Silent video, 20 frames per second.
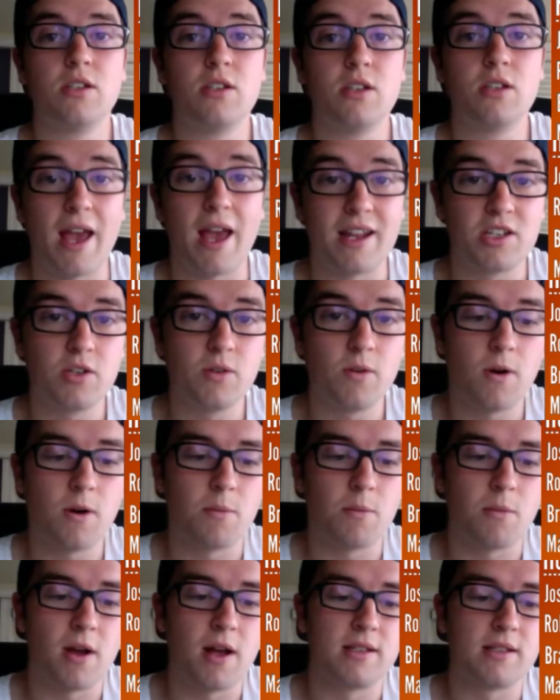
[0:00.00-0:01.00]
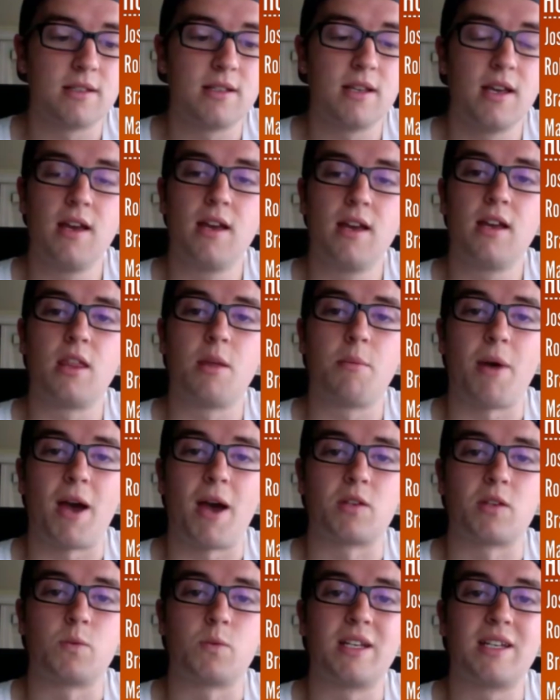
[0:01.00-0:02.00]
and two home runs in the
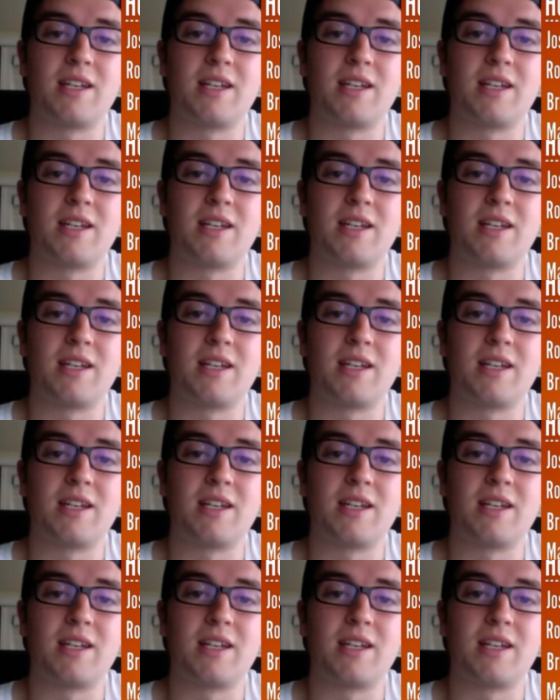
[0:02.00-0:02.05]
past week,